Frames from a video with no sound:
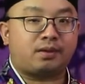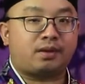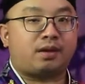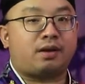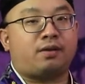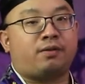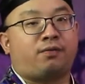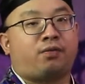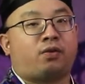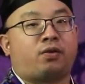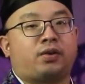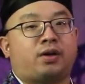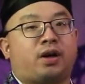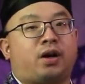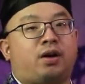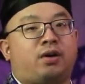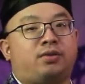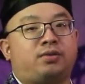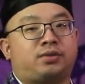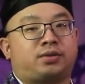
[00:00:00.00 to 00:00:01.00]
for the
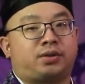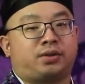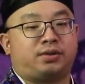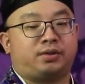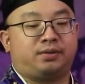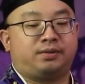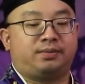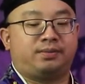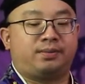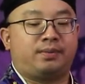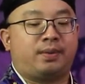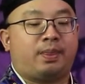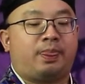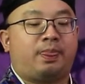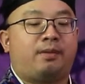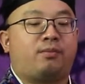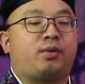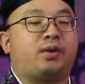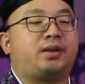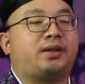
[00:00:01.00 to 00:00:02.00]
altar.
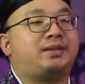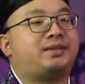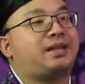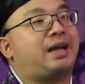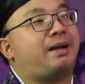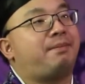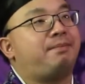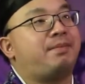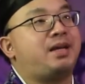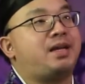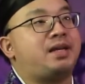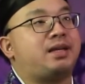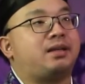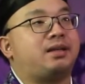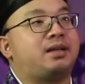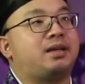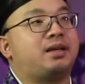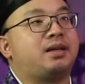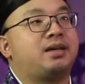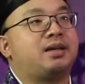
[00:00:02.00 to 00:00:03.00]
What does that
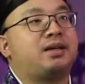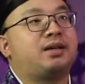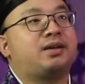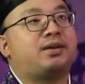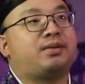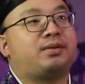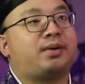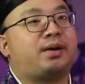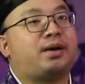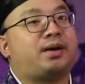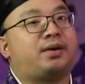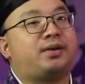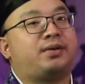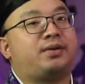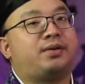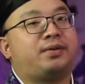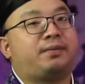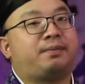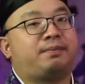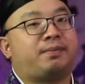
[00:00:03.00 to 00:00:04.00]
mean?
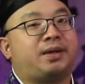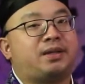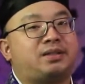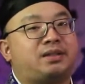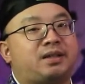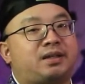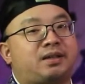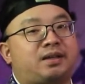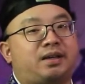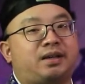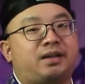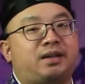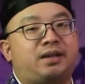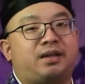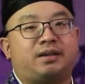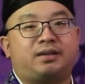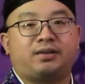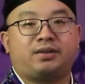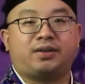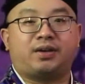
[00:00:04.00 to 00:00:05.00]
Well, basically
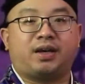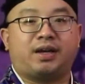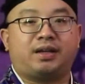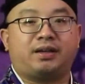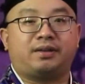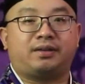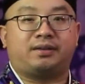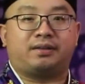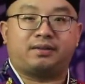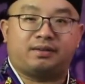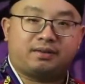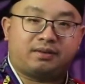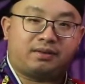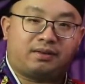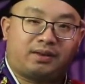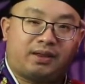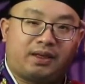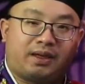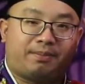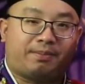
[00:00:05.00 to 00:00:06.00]
you can
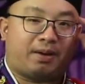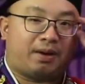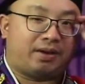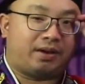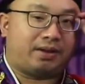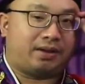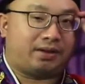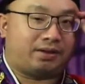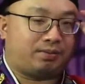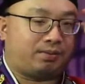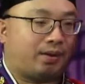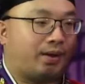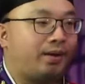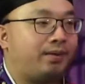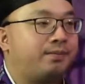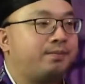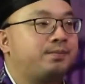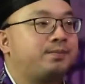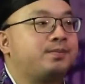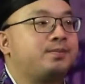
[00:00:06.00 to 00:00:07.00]
think about it this way.
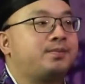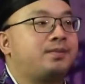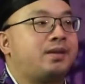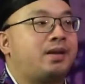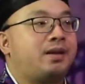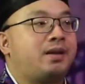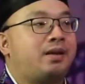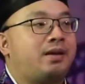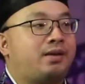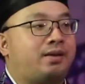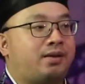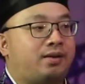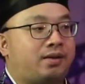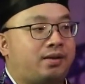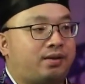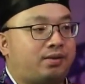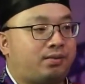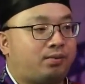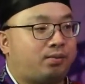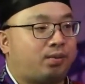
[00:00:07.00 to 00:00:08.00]

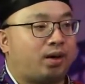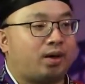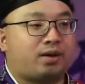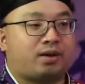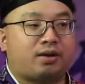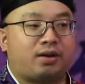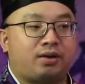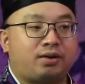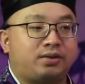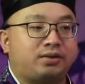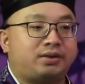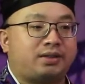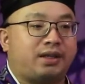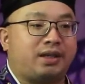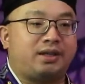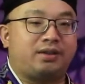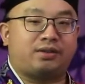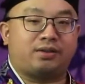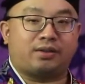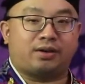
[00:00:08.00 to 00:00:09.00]
What goes
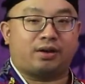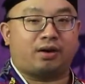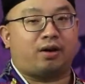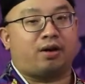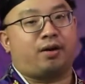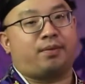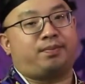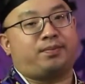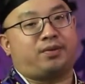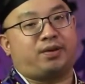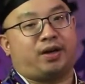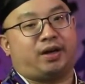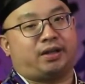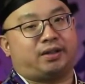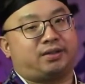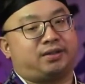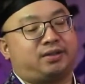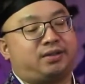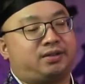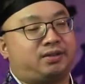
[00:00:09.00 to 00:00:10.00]
into the
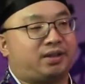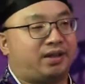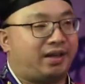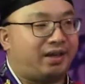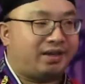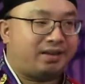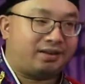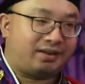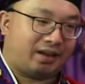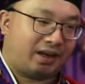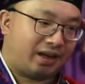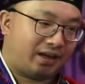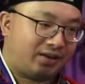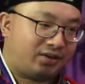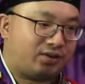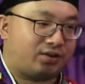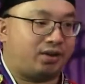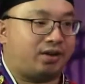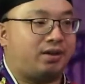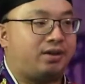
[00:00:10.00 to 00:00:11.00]
object, the
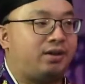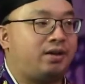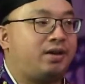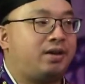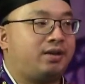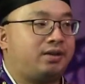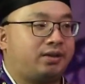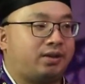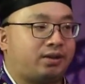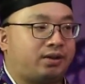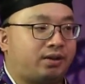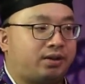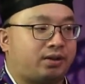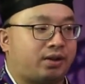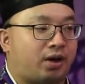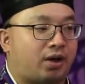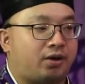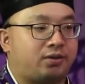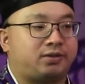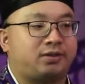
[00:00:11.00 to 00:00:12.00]
intention, the
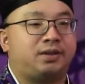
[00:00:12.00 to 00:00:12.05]
thought,